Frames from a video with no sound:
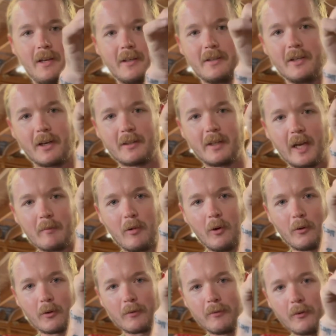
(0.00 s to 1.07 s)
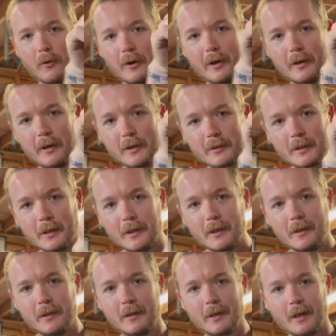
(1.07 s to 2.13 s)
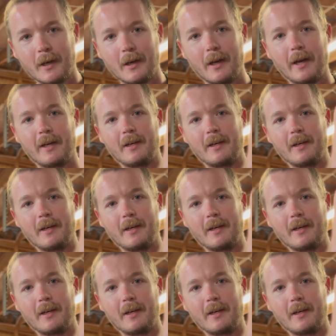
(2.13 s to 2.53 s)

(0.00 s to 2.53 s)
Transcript: duct tape holder for it, and that's kind of nice,